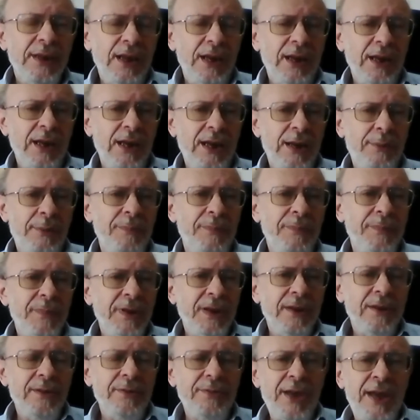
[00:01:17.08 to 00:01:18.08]

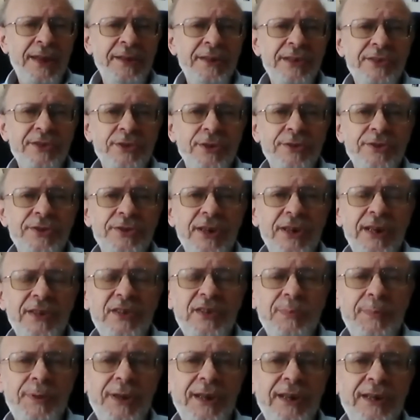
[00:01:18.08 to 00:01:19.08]
that is considered
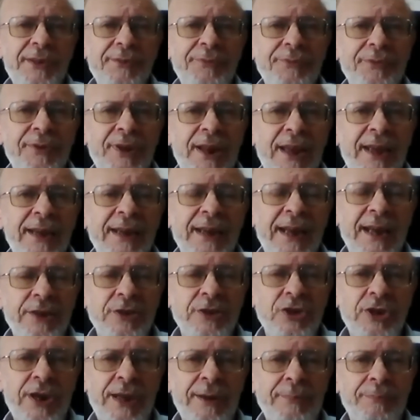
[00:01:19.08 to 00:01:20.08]
to be lifnei
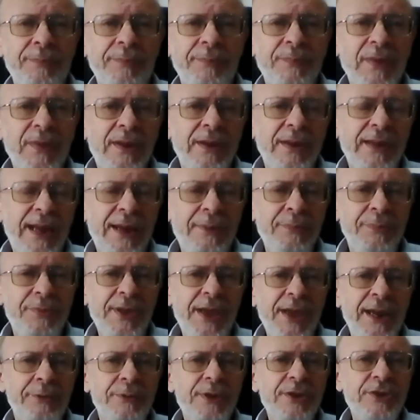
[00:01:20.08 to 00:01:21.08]
Hashem. And
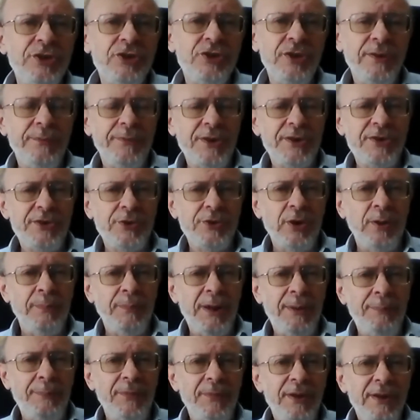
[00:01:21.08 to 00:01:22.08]
there it's Shivas
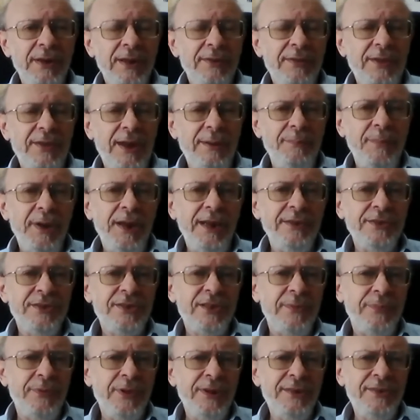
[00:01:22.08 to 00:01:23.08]
Yomim. That means
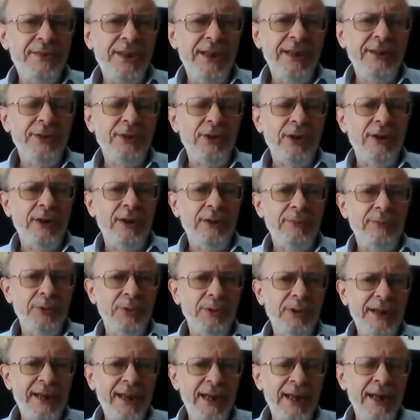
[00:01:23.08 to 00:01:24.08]
that the din of
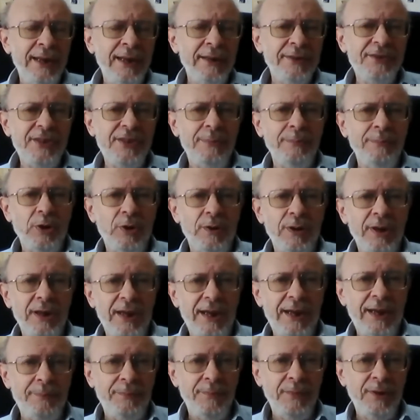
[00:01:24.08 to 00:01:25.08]
Lokachtem
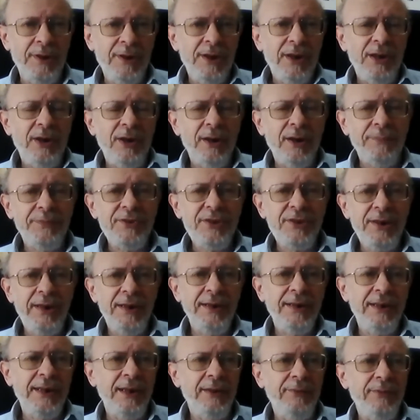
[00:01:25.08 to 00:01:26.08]
Lochem, of
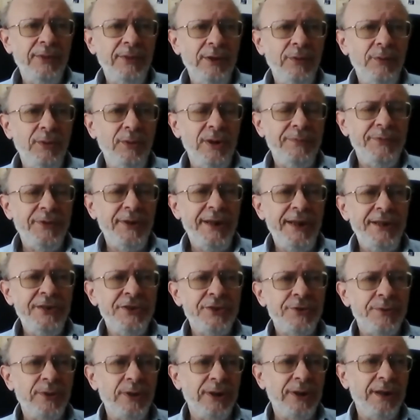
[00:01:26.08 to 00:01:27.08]
taking the Lulav and
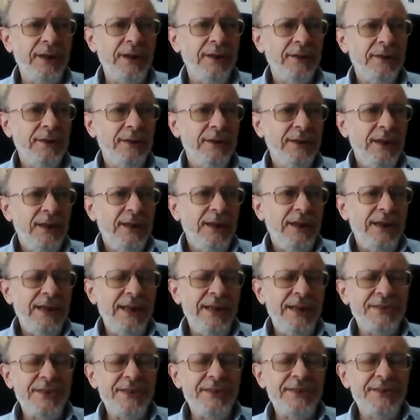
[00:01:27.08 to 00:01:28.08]
Esrog,
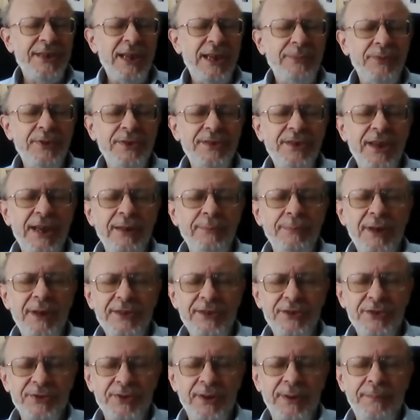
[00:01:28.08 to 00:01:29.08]
is a 7-day
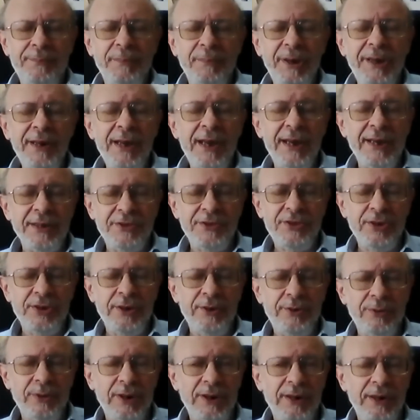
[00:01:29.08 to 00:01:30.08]
mitzvah, min
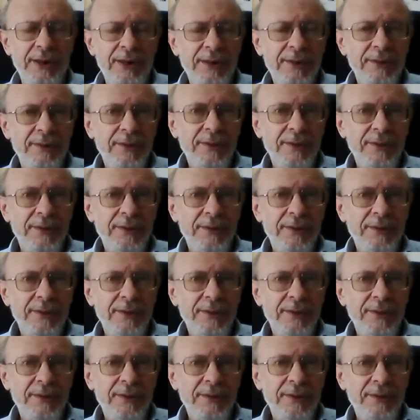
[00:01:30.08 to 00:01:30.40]
ha-Torah,